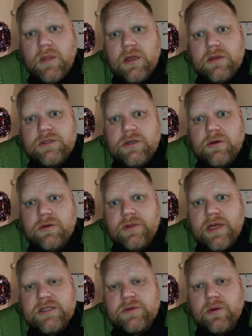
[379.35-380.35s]
So
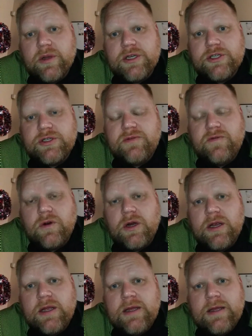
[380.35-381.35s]
that's what we're going to shoot for.
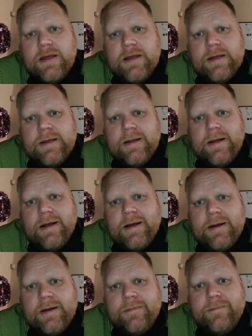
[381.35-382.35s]

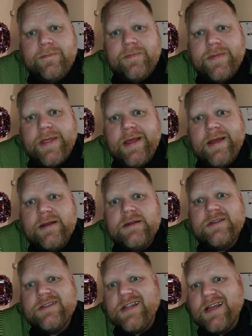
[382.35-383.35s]
Um, and
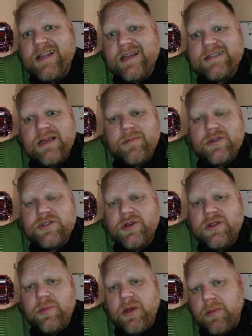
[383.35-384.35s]
just like last time, I'll show you
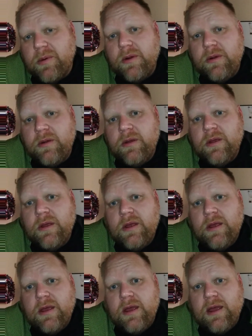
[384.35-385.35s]
the paper
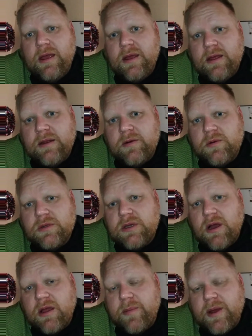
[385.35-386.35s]
and we'll
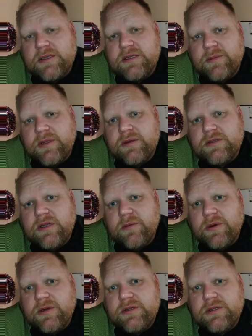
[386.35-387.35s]
talk about some of those
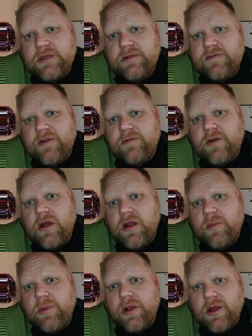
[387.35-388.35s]
numbers if they've gone
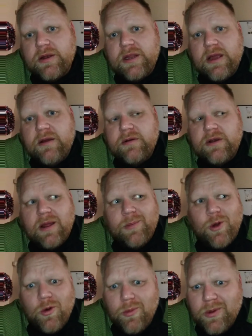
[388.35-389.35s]
up or gone down. And I'm
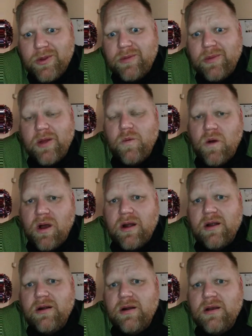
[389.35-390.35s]
hoping that my
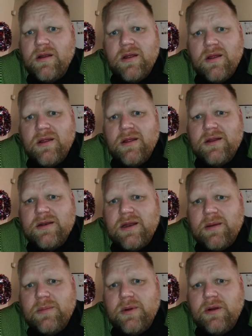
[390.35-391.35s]
water
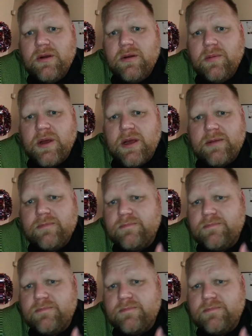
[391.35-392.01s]
number, my